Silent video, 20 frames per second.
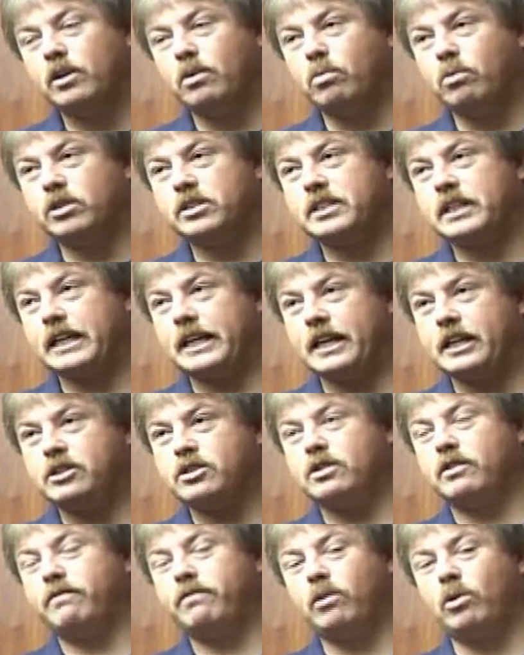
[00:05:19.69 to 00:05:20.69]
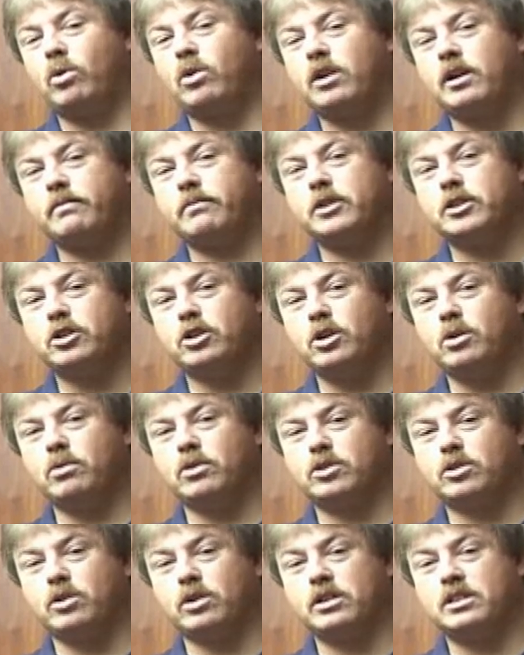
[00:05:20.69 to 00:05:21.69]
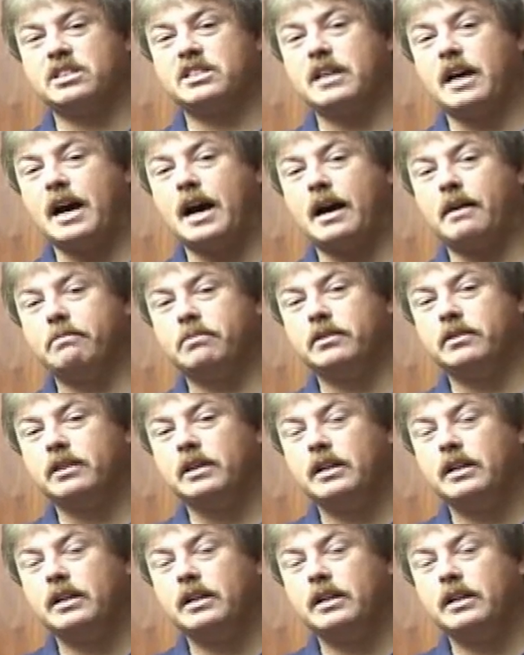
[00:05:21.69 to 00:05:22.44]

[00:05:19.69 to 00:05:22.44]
Once it gets to floor number 2, it's going to stop.